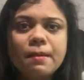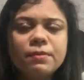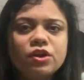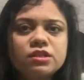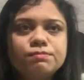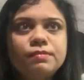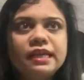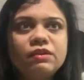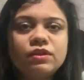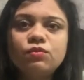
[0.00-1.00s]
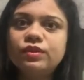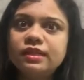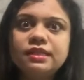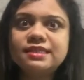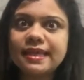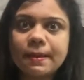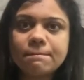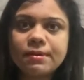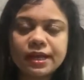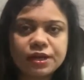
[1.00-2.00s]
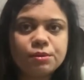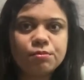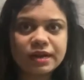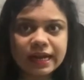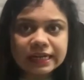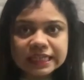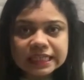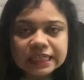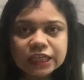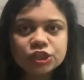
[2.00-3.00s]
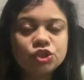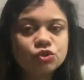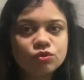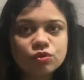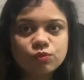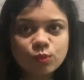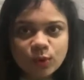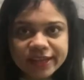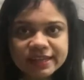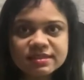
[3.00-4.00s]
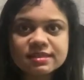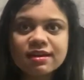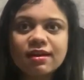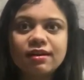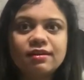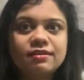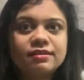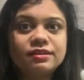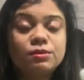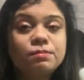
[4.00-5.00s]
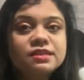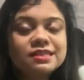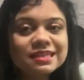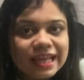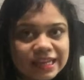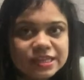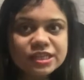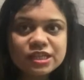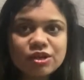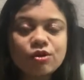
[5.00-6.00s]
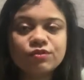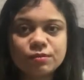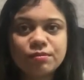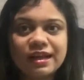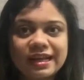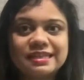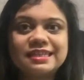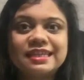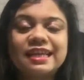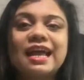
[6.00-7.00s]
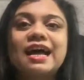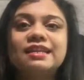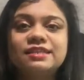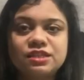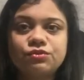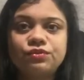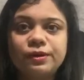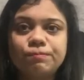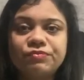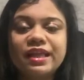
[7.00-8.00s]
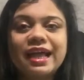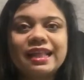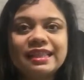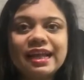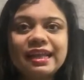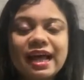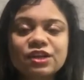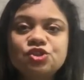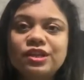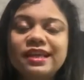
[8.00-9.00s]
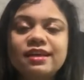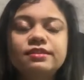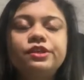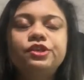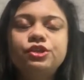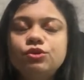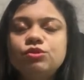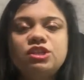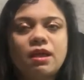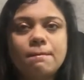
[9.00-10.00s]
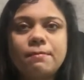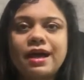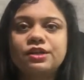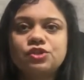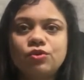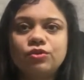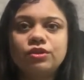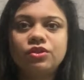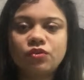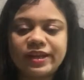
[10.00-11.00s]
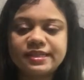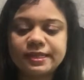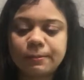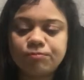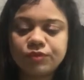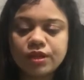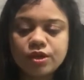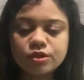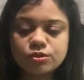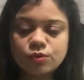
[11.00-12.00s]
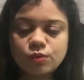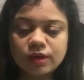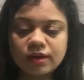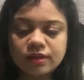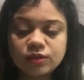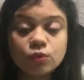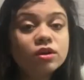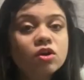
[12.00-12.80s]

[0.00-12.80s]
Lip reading: because even within the same parent brand, the tone of voice, the personality of the brand can differ, and that actually has a huge impact on the writing. So the